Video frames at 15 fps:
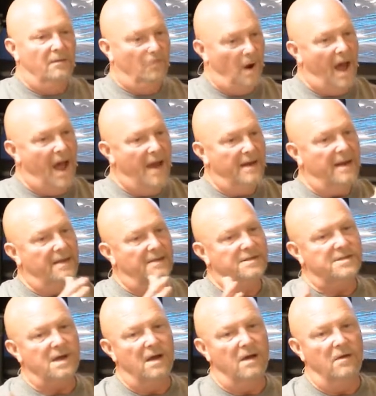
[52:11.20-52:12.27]
Right. And
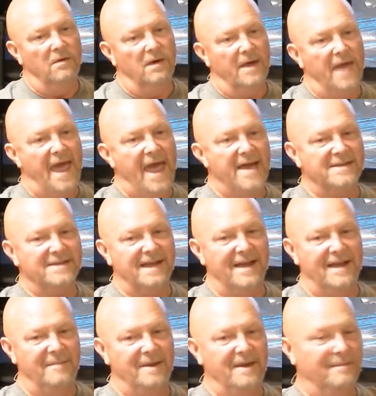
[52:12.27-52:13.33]
so a gas, ga-
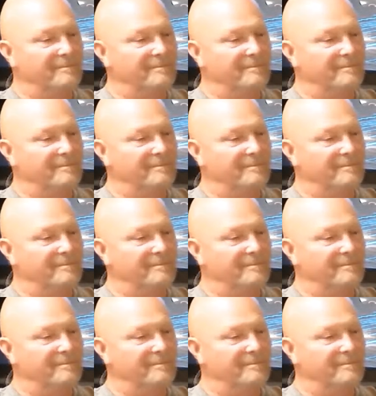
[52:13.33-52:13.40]
I mean,